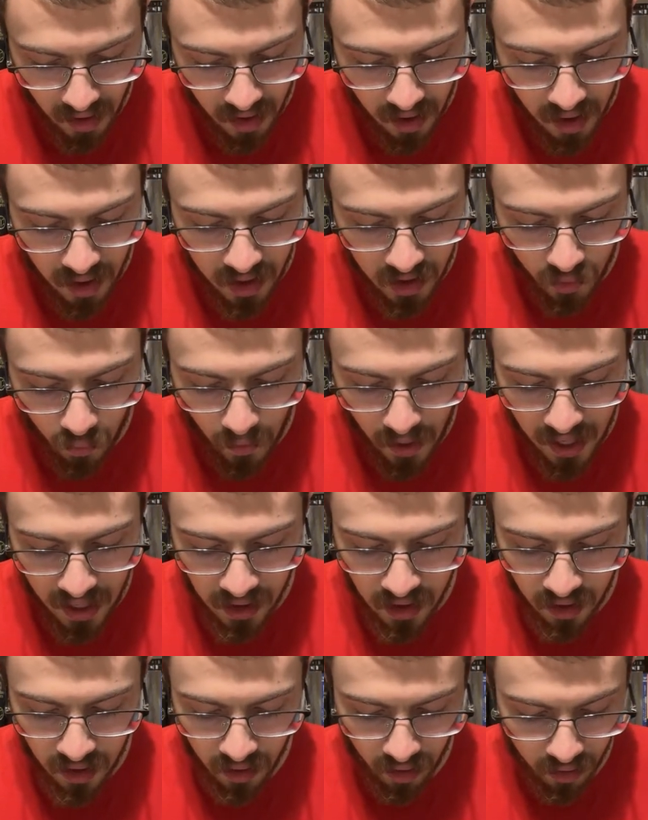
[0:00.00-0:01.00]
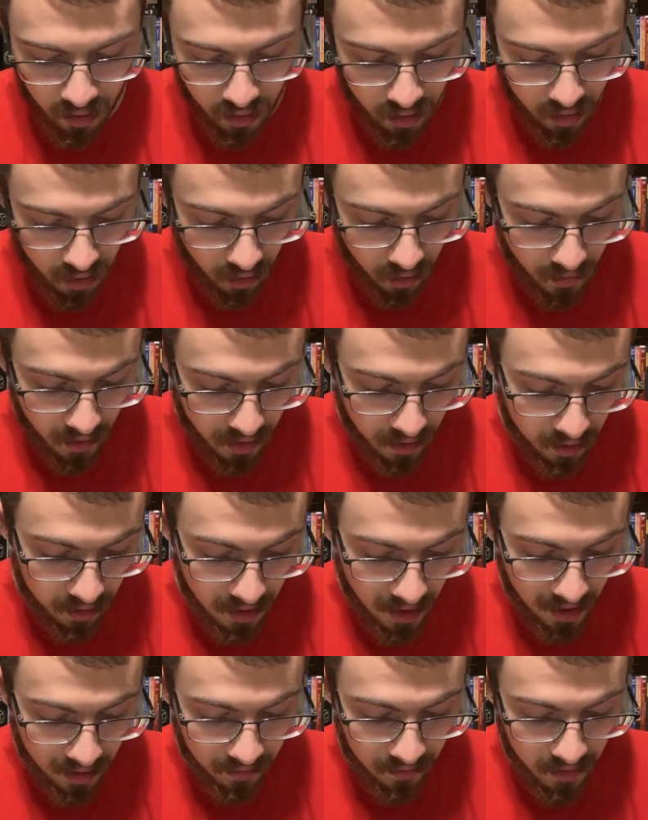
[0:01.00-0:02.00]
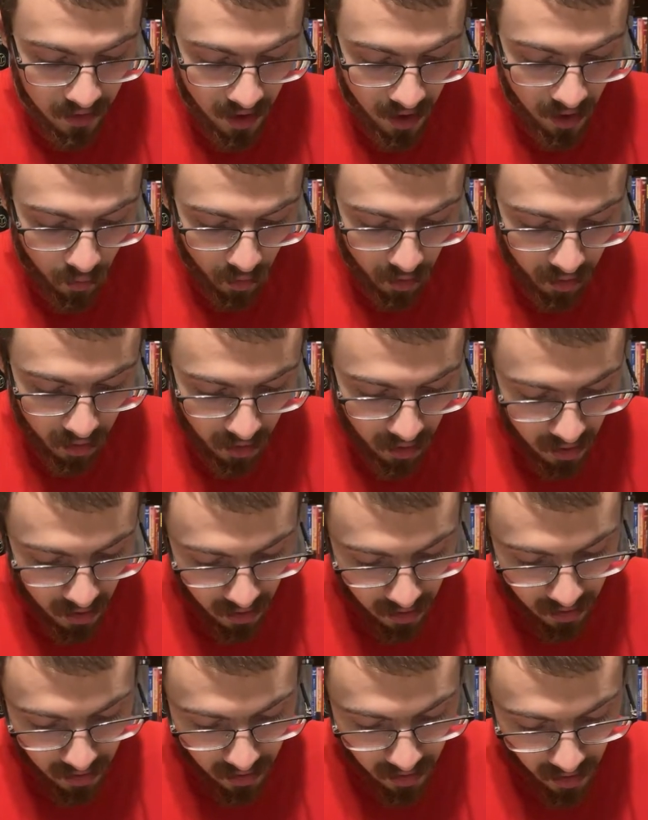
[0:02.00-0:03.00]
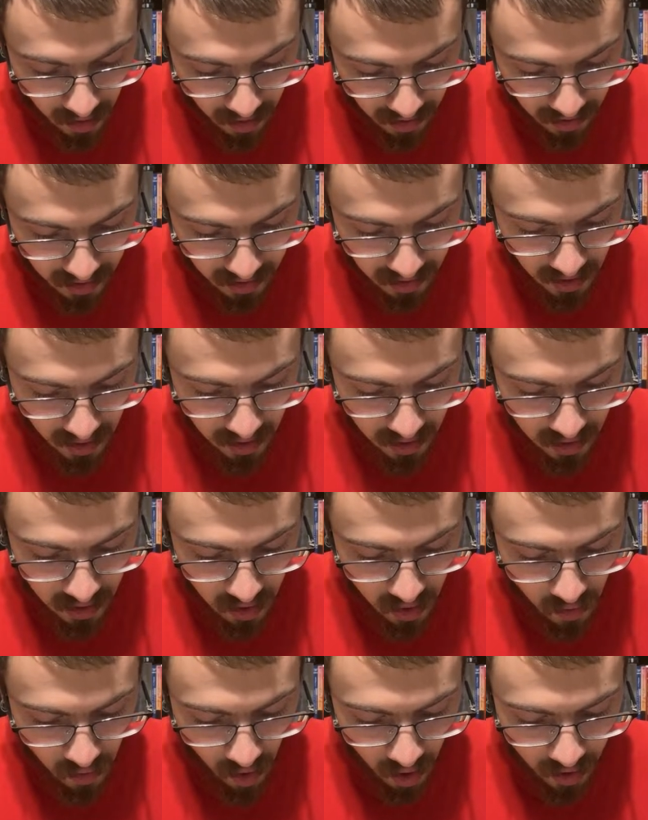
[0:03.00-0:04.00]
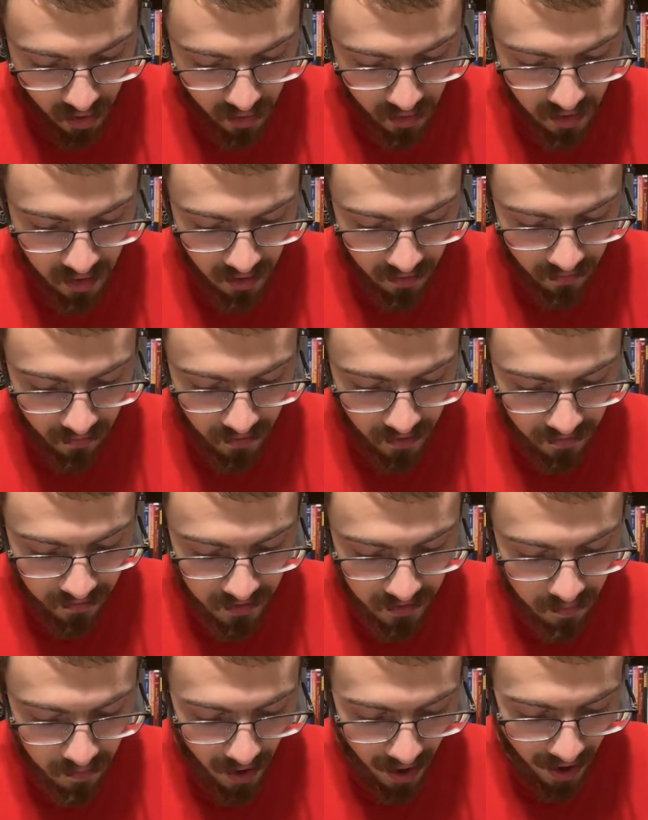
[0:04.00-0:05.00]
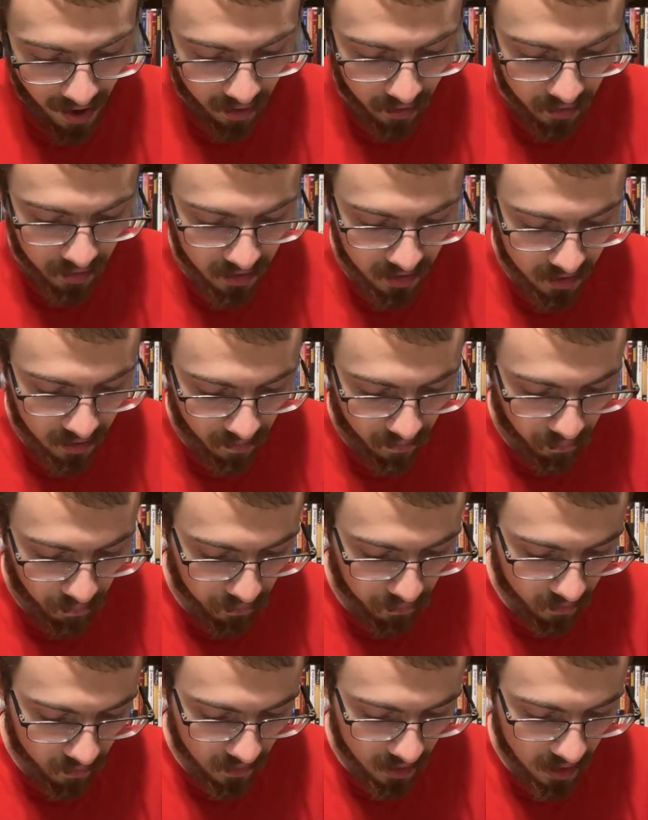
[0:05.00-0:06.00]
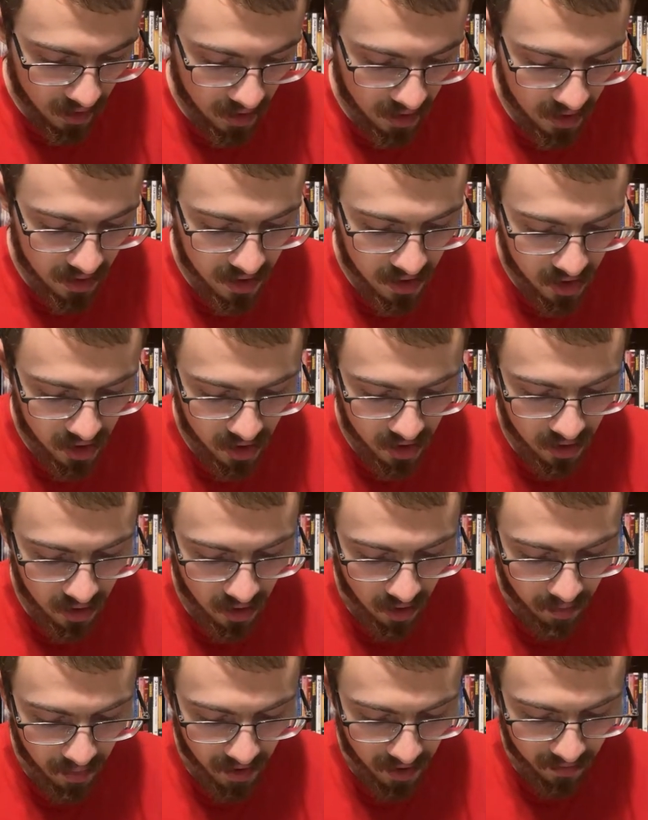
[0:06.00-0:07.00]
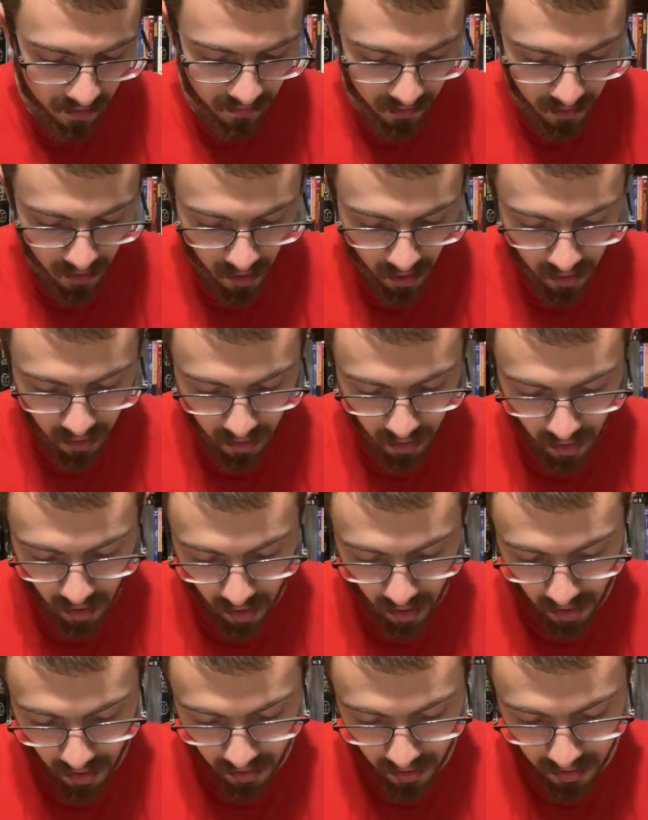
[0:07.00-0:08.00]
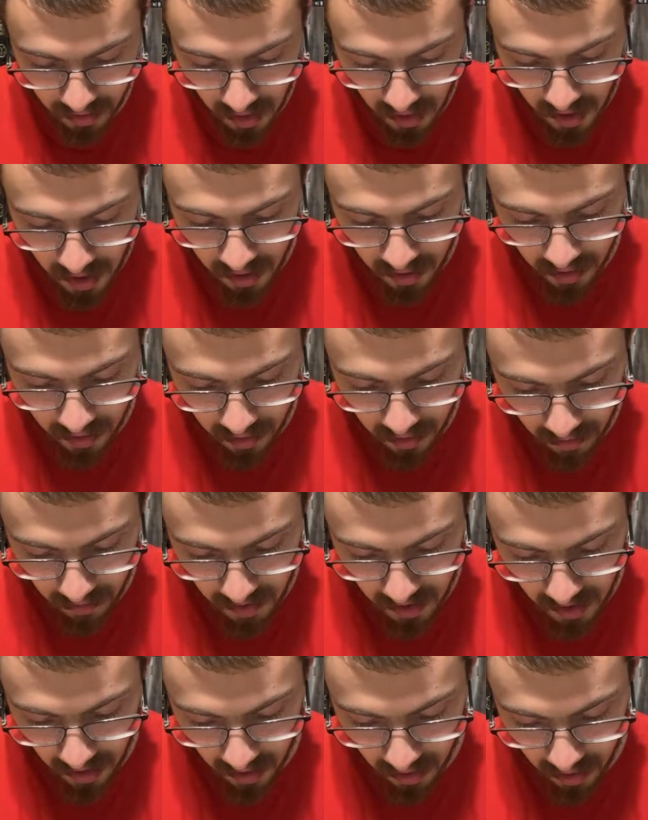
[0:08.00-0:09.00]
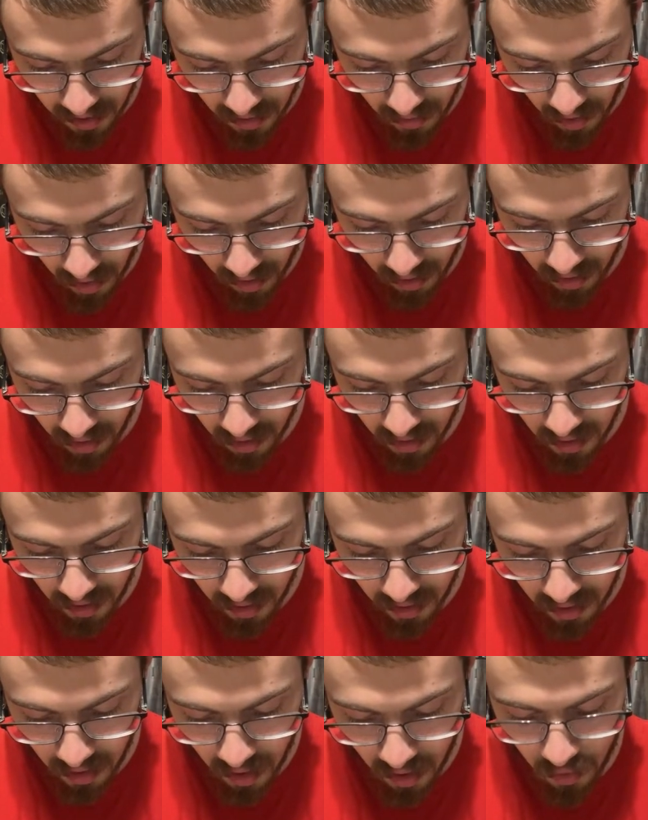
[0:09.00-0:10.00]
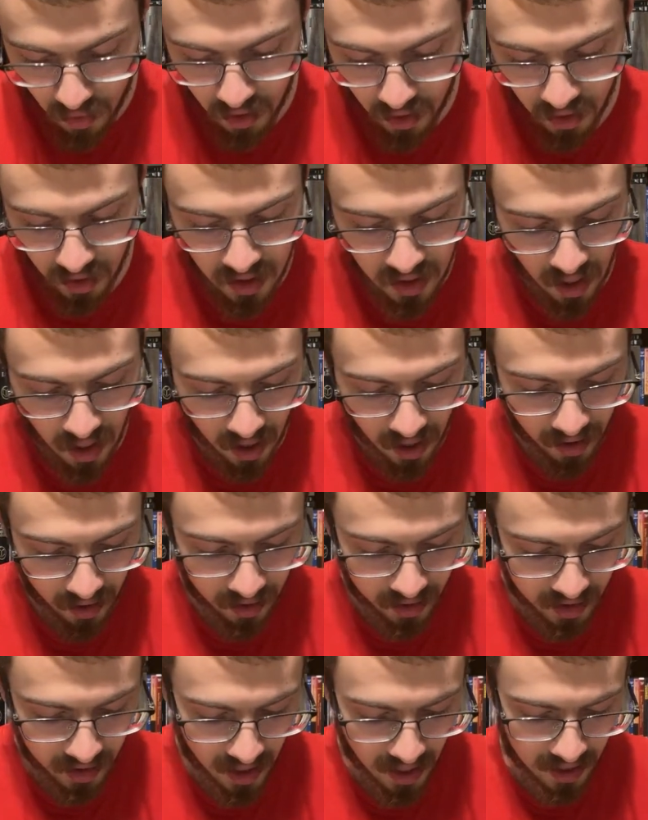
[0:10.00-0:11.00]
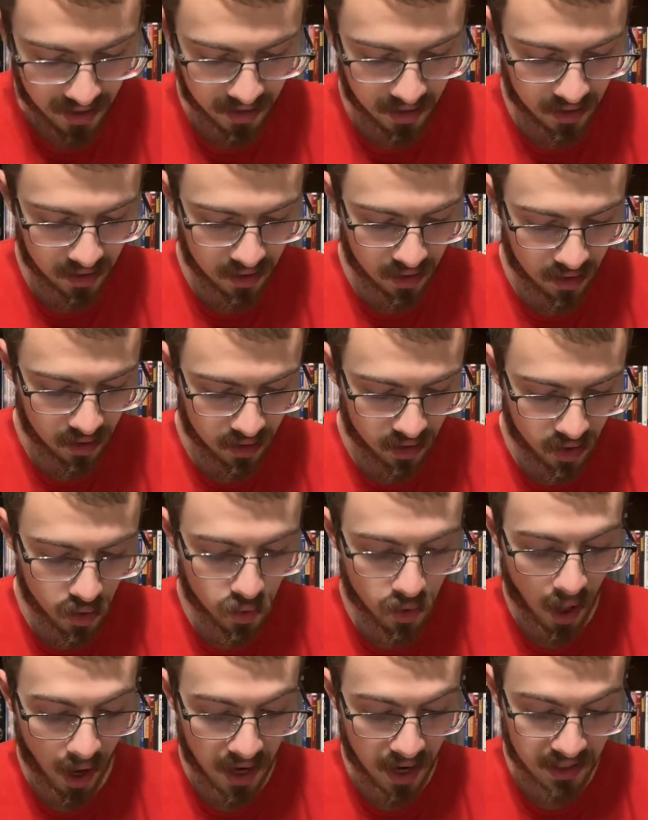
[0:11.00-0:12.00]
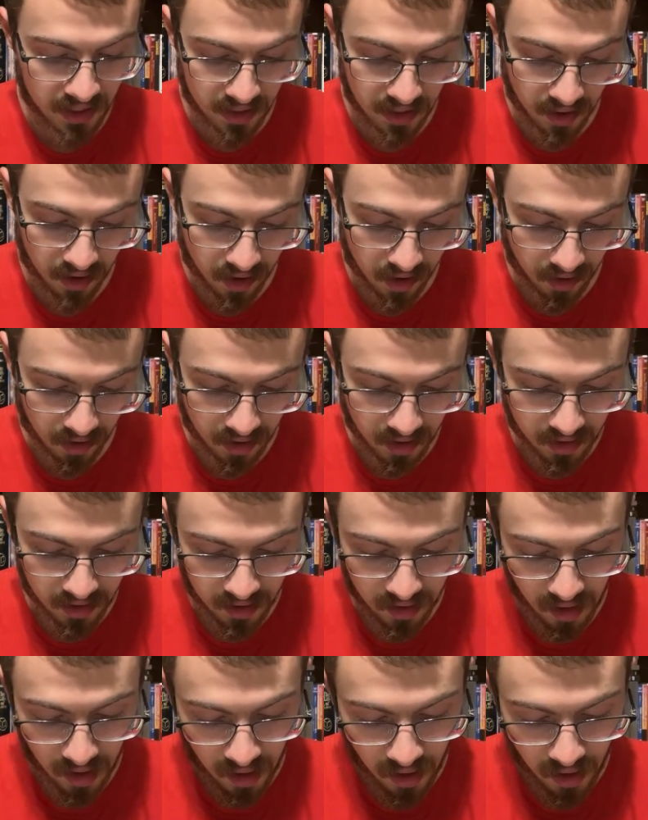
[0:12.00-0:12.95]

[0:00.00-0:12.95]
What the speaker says: Its weight, along with that of the network, did not exceed 250 pounds. In addition to the above, the doctor caused to be constructed two sheet iron chests, 2 lines in thickness.